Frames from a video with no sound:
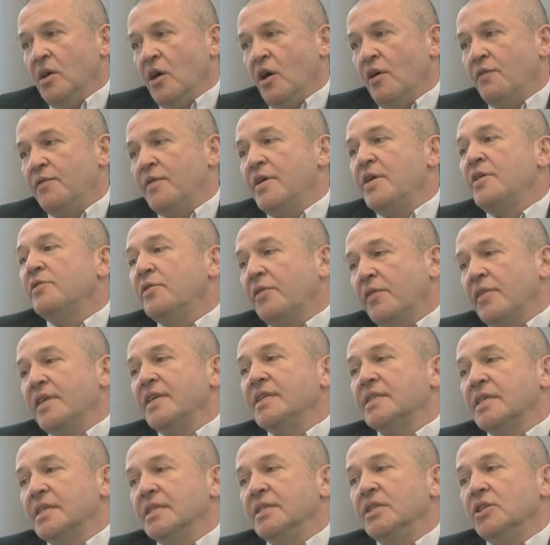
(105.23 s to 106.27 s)
of either of
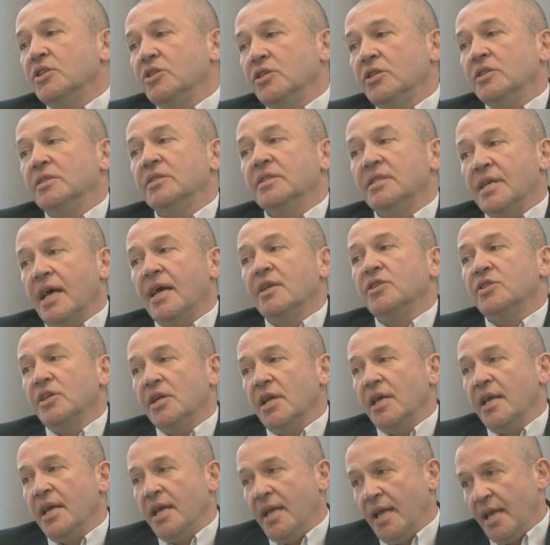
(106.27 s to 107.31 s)
these conditions is
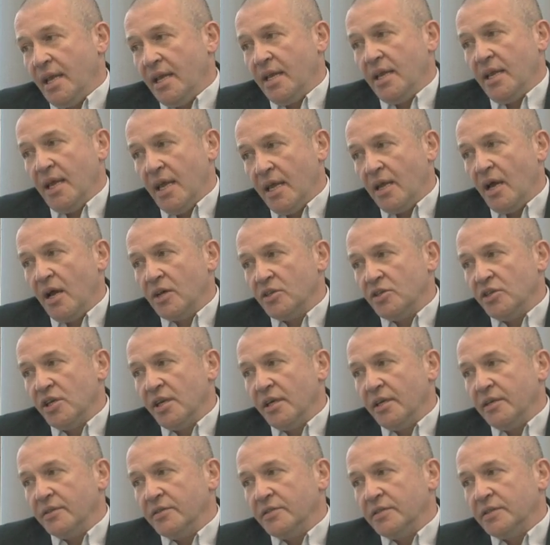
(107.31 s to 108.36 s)
actually in, in our
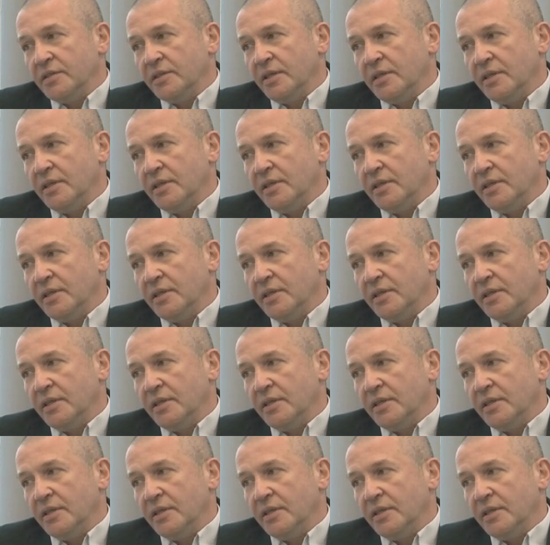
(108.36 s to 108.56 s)
genes.